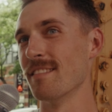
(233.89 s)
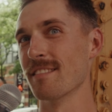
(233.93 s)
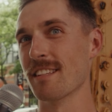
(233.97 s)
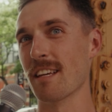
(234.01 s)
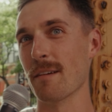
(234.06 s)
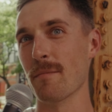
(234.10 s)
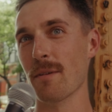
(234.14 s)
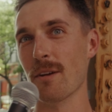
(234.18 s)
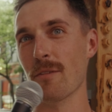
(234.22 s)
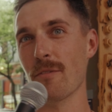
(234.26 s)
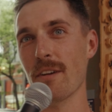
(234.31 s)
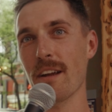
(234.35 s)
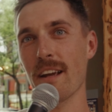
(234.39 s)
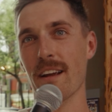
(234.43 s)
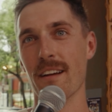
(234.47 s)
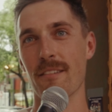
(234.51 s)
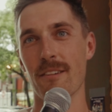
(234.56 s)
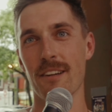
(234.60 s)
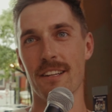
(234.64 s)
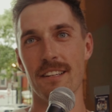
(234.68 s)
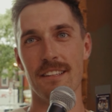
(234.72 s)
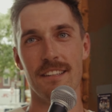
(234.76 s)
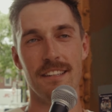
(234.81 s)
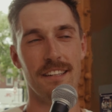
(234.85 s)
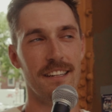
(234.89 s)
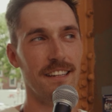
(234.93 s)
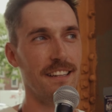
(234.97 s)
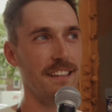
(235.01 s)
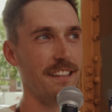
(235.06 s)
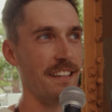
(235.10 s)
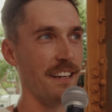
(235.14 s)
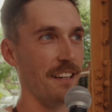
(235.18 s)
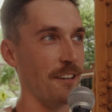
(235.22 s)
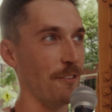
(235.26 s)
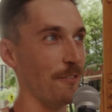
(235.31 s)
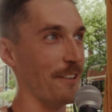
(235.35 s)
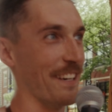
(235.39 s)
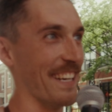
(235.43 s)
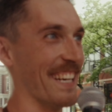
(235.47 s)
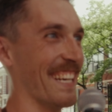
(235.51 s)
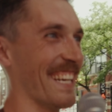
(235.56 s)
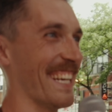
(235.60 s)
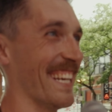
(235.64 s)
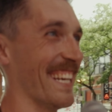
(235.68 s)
Give me a ring when you get a ring.